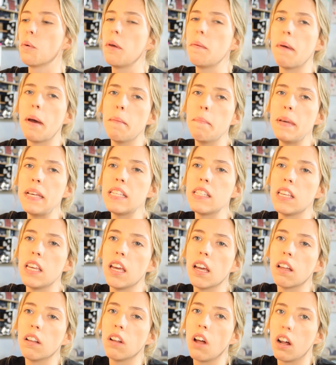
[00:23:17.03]
we might be
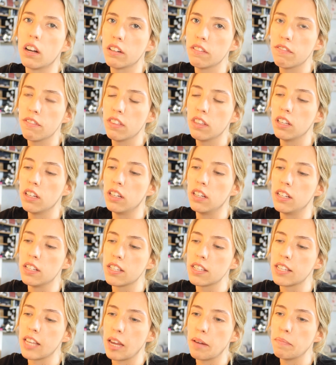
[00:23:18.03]
seeing a lot of the
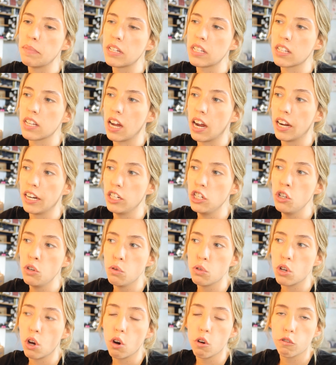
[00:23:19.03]
same design
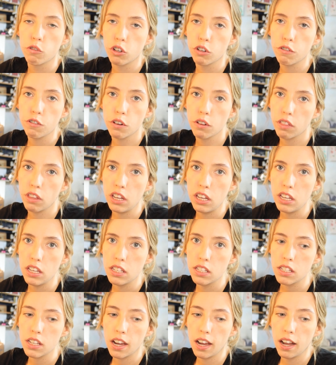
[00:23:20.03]
used over for
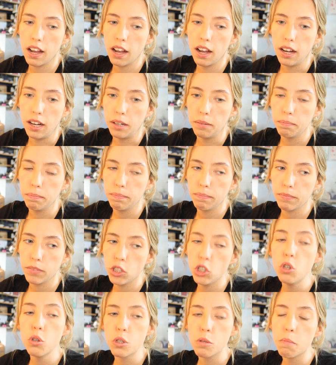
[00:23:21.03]
these,
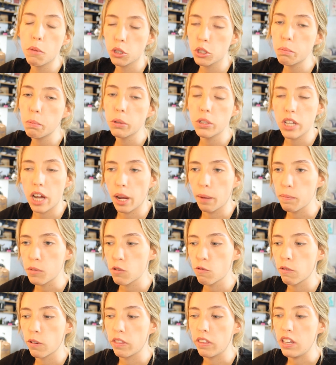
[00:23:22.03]
used multiple times
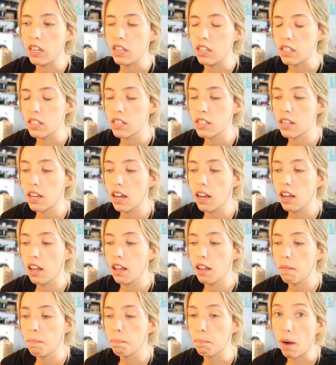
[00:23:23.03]
for these
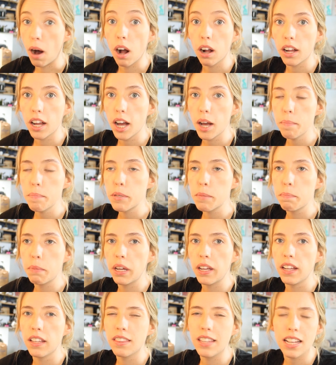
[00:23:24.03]
mock-ups,
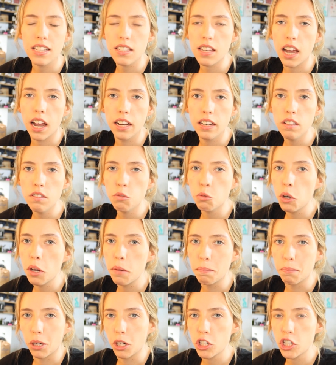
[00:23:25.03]
but that's kind of what
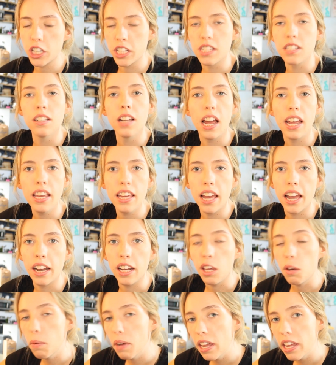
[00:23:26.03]
merch is like
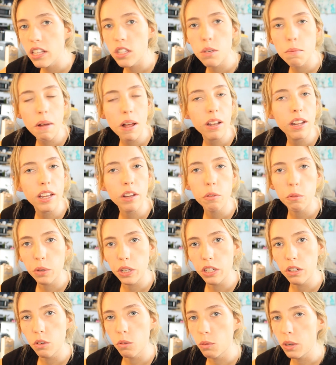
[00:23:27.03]
anyway. It's about like
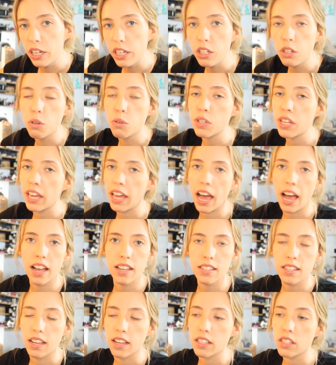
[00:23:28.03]
reusing
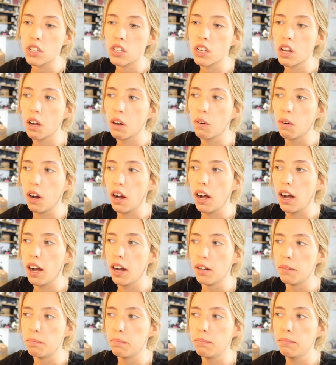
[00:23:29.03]
assets. So
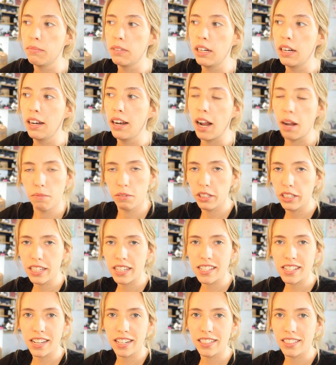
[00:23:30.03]
I'm really
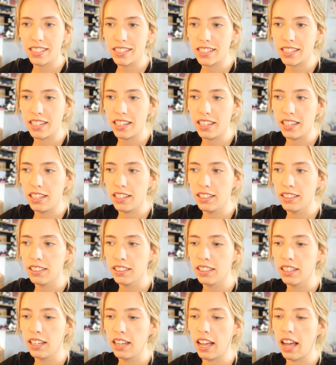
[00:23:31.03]
excited to see
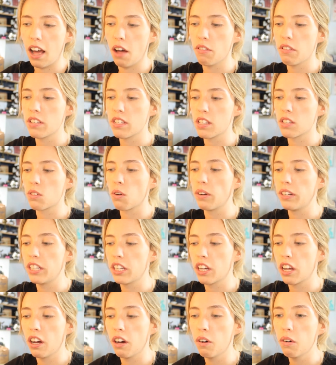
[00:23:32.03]
how this is going to
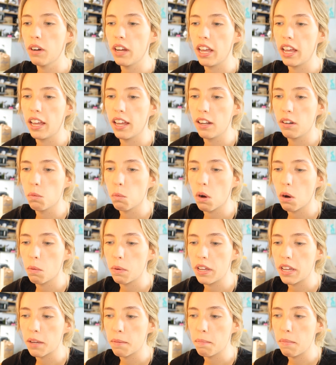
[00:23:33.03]
go and what we can